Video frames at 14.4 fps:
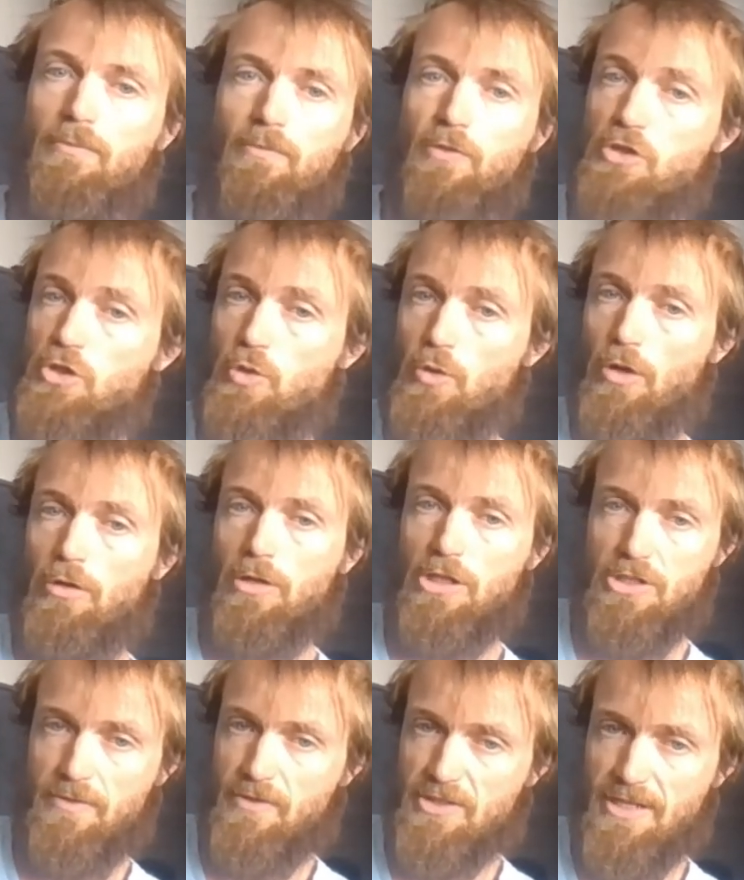for too long,
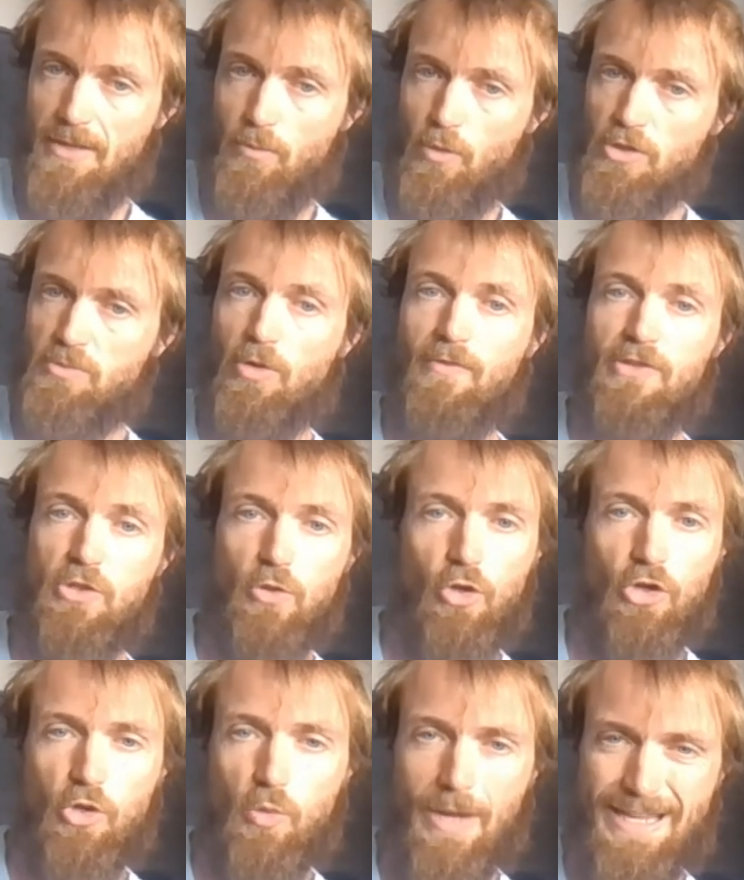because if you stay in one spot for too long,
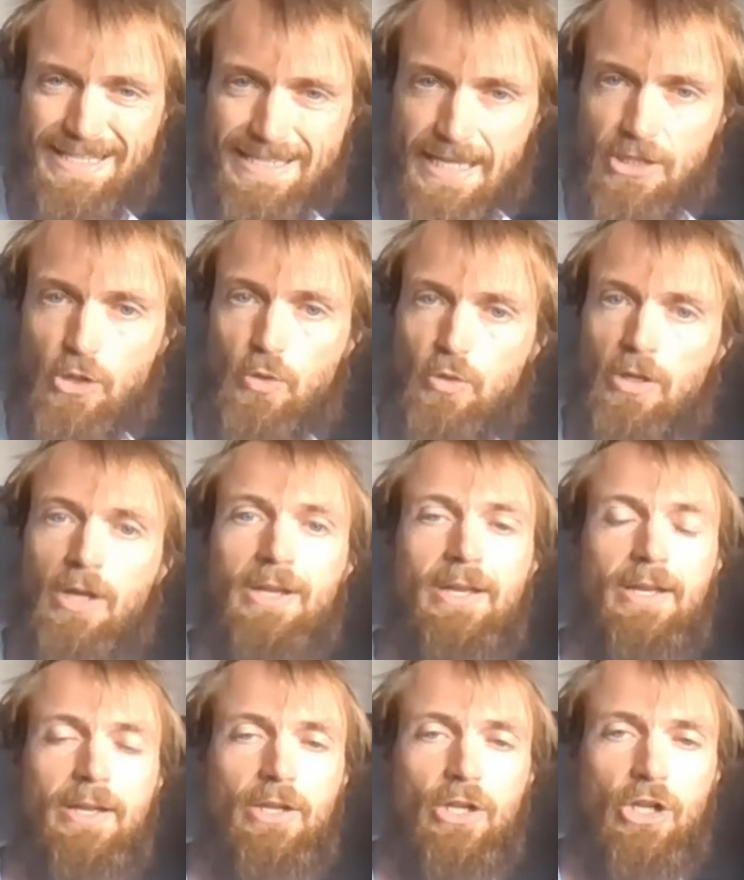you get settled,
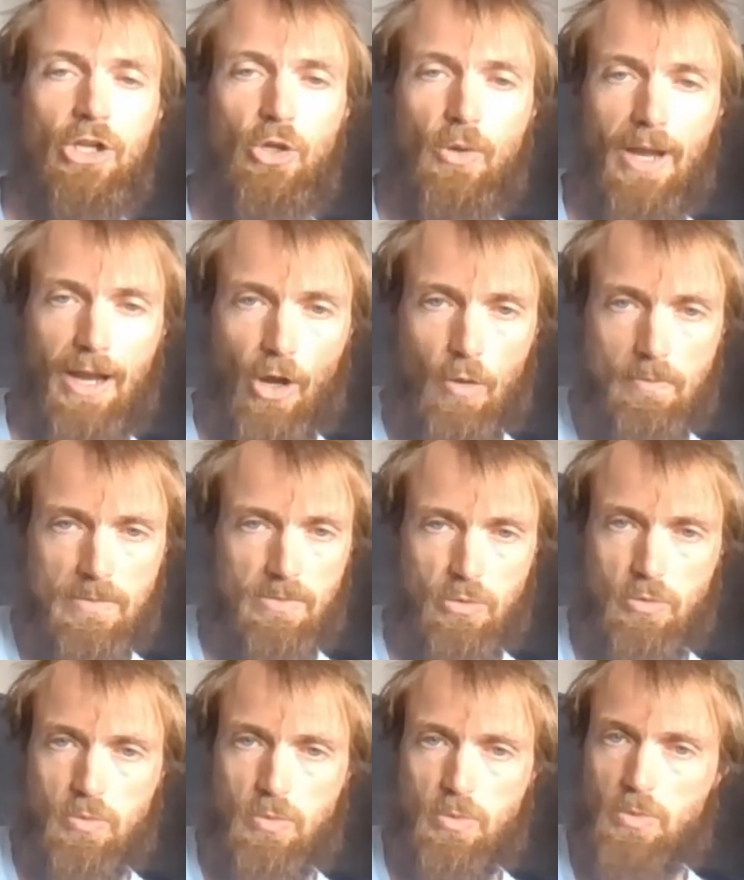you get
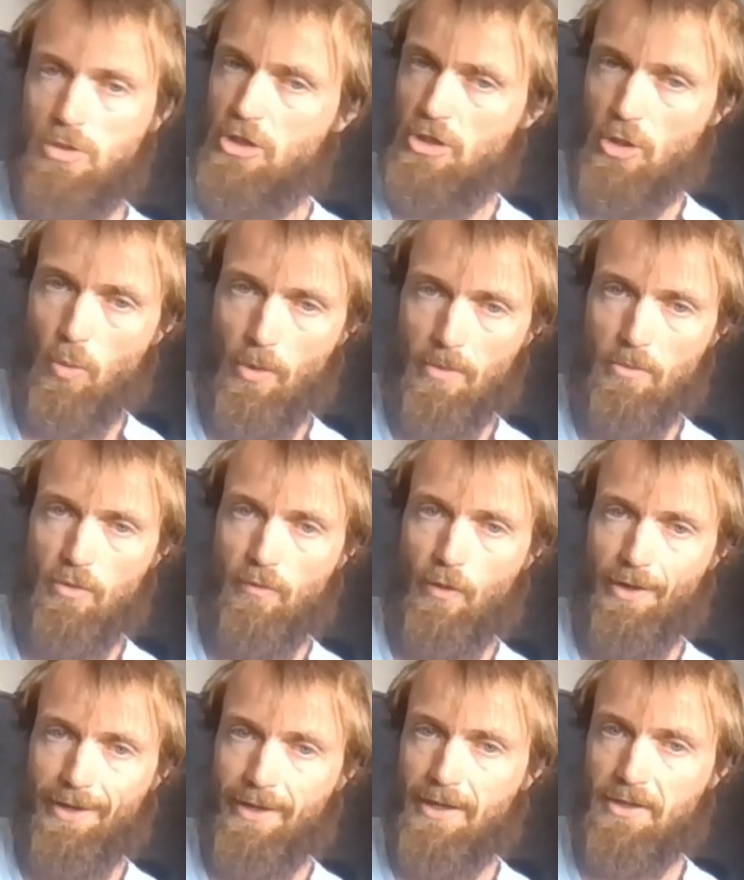comfortable, you don't want to move on
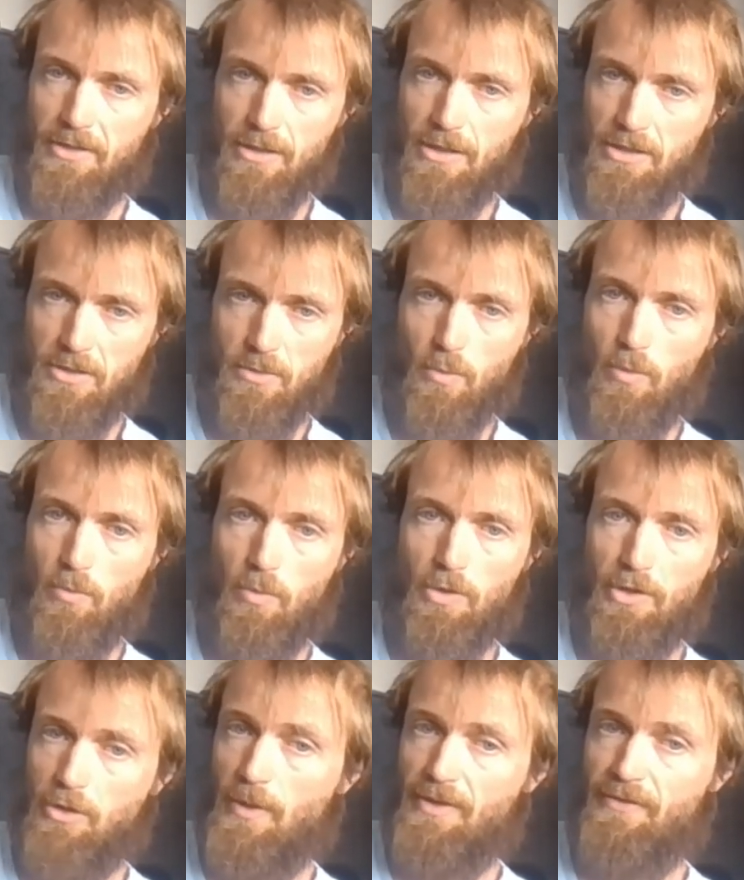again, and you won't want to
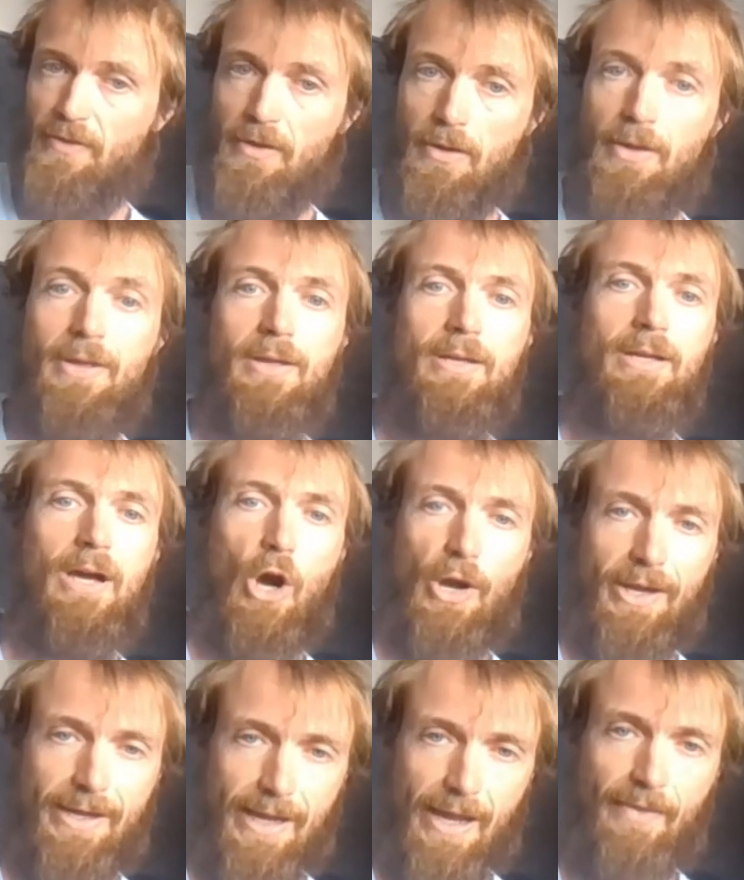do anything. I
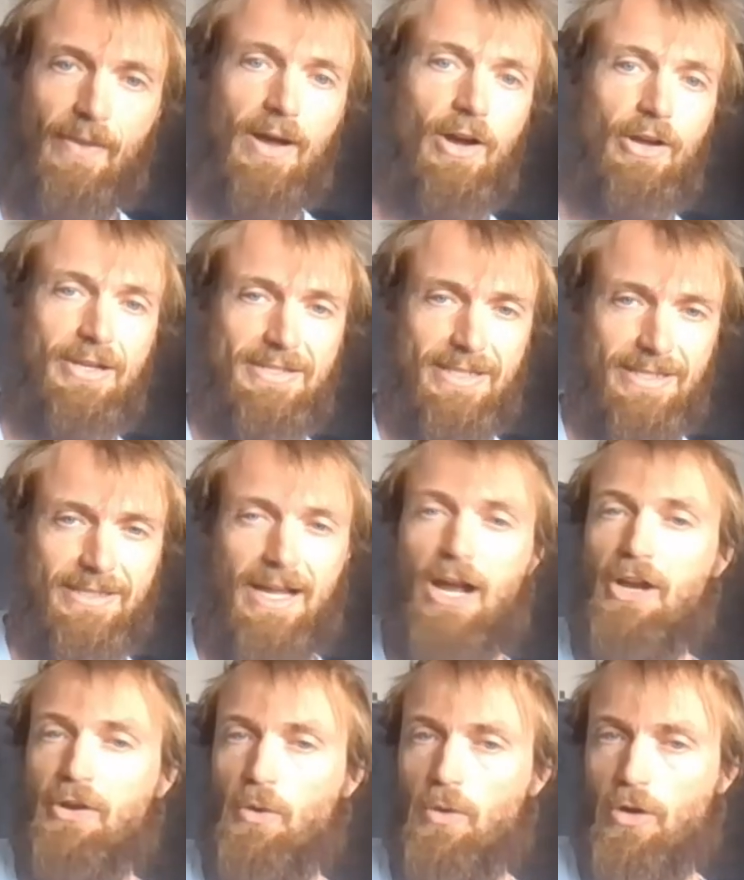get that, I understand that. I
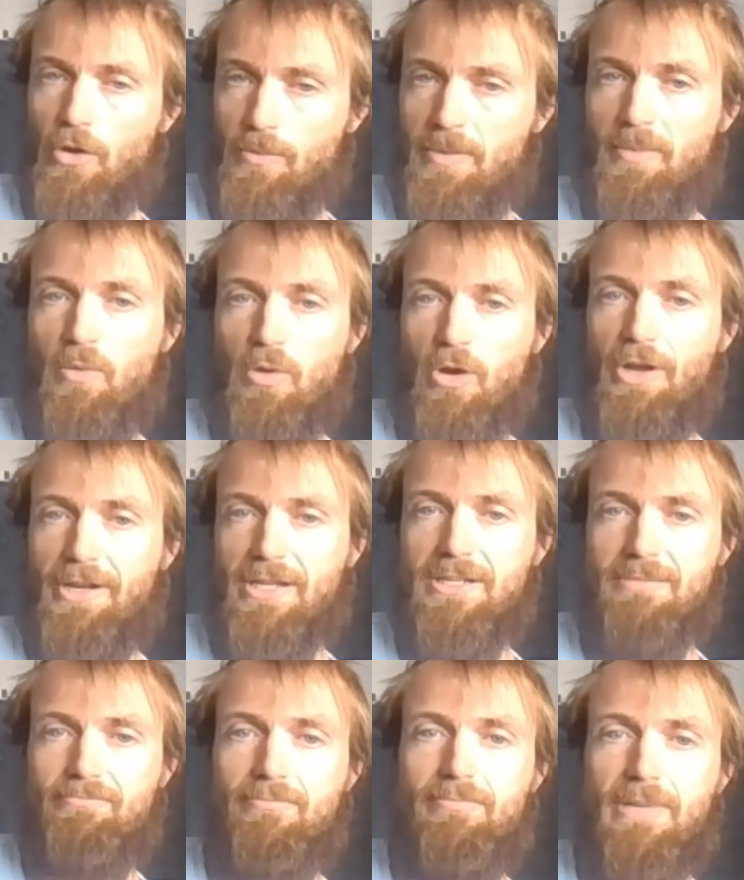know a lot of people like
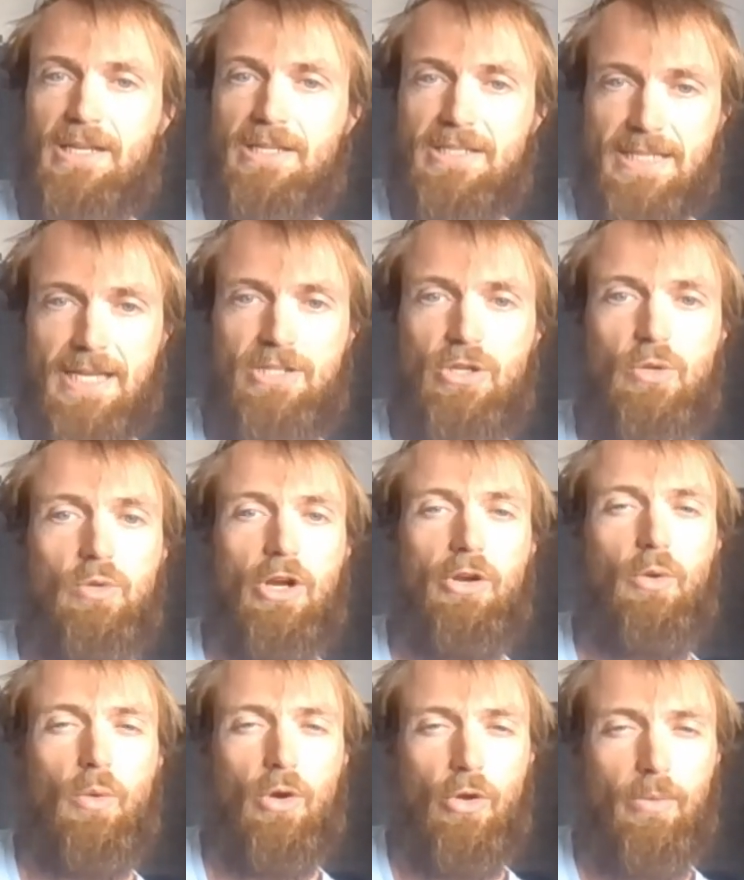being settled. I
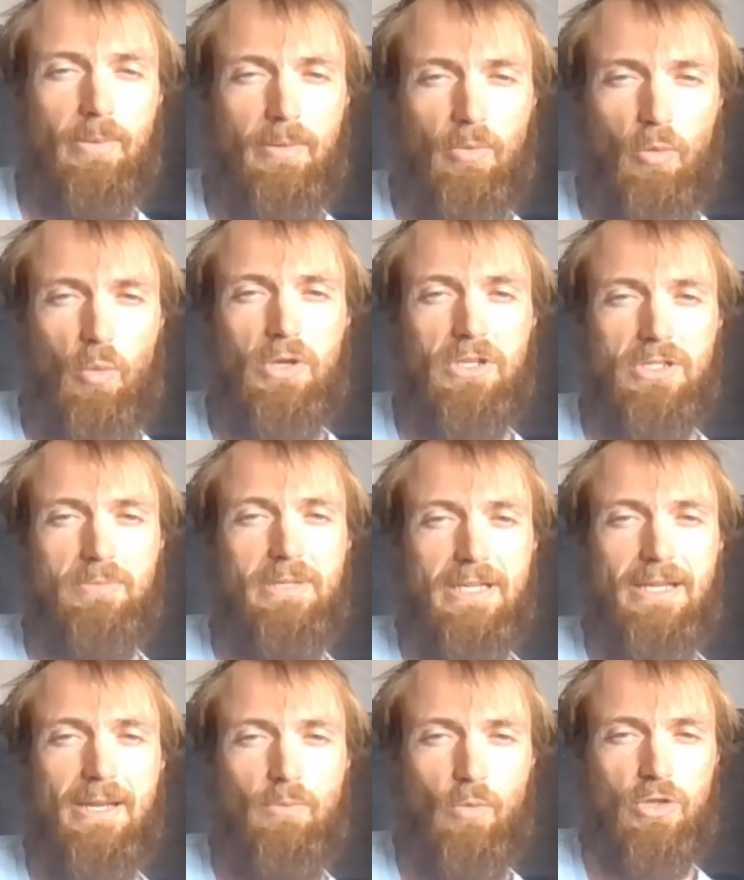know a lot of people want to
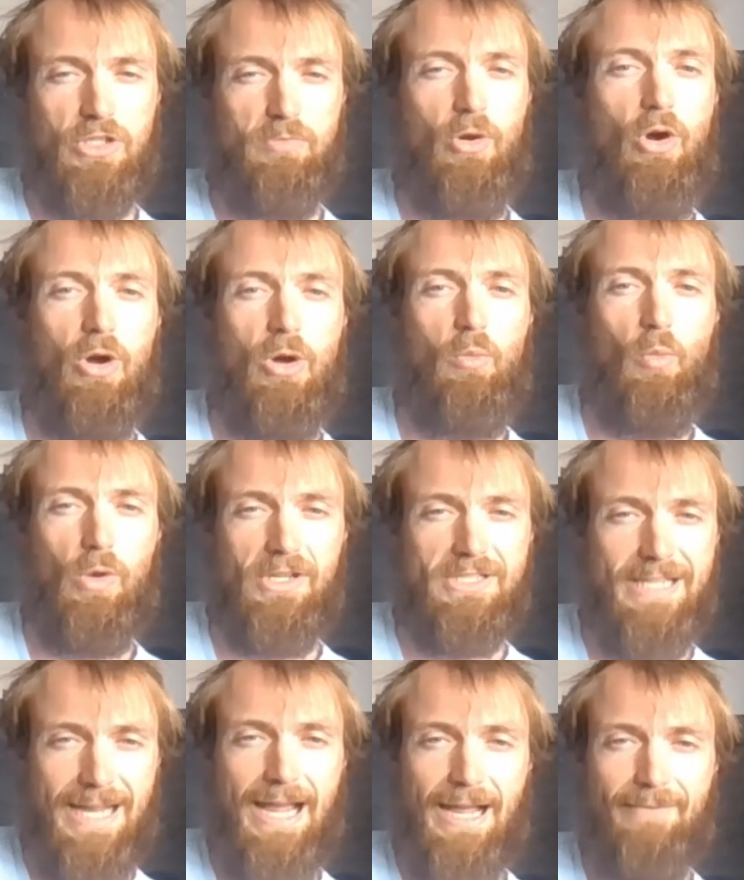be in one spot and want to
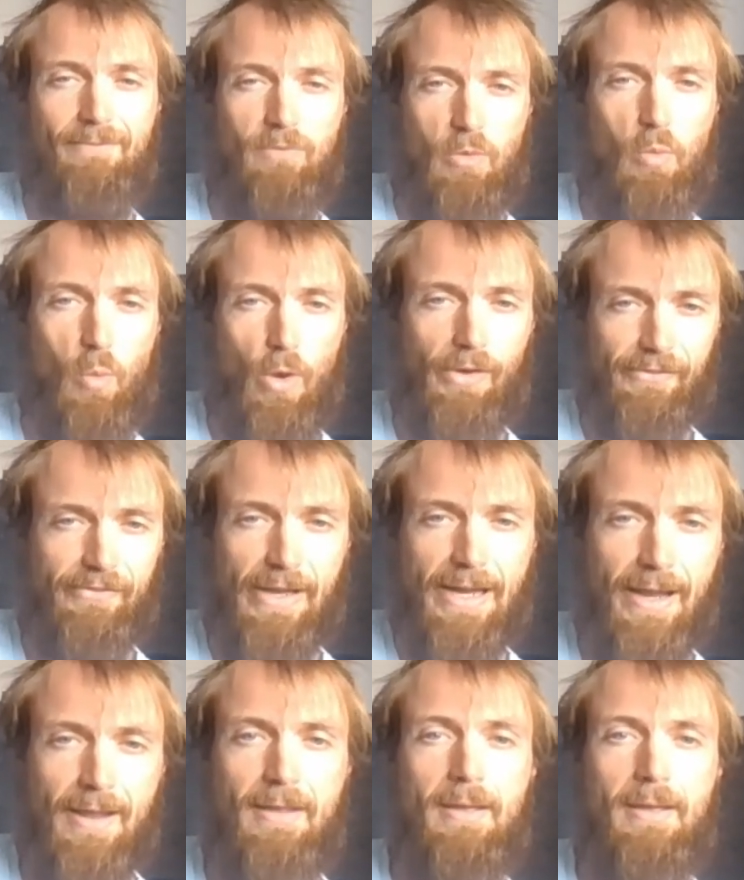have one thing.